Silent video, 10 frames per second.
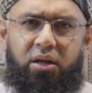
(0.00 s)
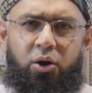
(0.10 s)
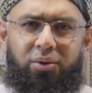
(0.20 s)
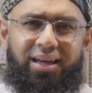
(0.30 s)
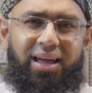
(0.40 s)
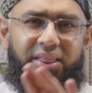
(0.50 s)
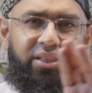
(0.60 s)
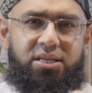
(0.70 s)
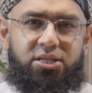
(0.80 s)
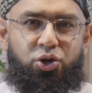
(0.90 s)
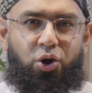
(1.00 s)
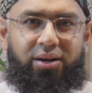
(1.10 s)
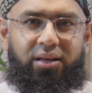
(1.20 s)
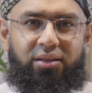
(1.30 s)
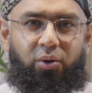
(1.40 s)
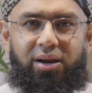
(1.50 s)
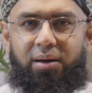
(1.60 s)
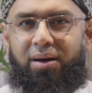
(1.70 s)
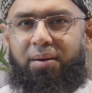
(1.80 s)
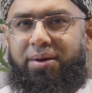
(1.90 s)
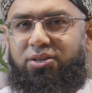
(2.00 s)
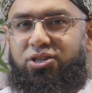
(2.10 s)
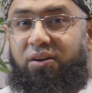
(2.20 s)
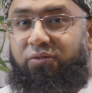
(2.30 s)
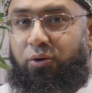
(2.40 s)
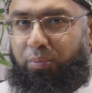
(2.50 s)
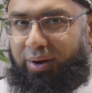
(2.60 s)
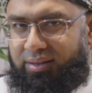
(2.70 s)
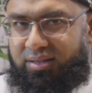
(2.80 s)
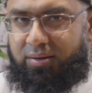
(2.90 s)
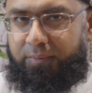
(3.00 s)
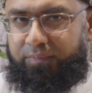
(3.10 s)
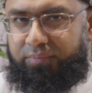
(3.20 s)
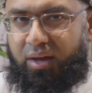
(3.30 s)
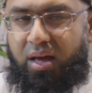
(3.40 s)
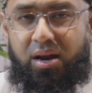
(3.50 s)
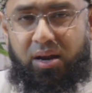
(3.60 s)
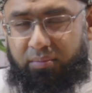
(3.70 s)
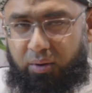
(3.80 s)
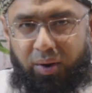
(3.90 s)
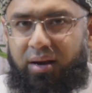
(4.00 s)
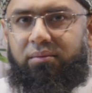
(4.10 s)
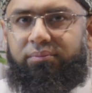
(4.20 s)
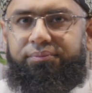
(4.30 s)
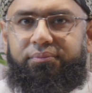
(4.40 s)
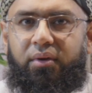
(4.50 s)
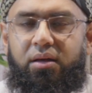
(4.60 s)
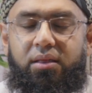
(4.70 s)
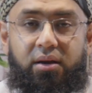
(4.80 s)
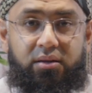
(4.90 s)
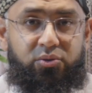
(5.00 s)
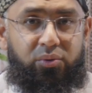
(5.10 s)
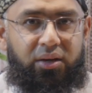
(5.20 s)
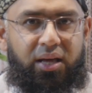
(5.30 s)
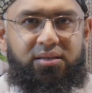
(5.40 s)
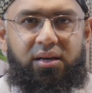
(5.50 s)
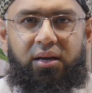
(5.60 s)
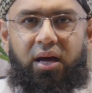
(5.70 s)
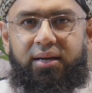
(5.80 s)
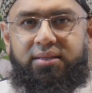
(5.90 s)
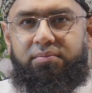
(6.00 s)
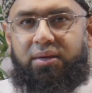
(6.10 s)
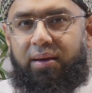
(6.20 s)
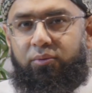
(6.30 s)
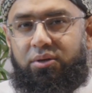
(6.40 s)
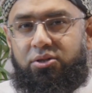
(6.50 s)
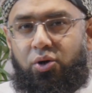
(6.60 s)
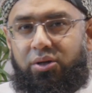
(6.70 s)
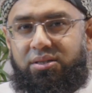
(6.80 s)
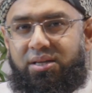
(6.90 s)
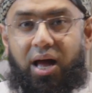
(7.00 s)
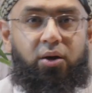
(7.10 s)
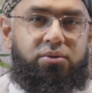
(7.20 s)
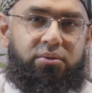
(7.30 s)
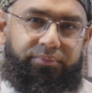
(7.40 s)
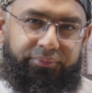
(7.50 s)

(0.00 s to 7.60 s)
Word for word: Looking at this story, the ulama mentioned few points. Number one, Rasulullah sallallahu came to his daughter's house.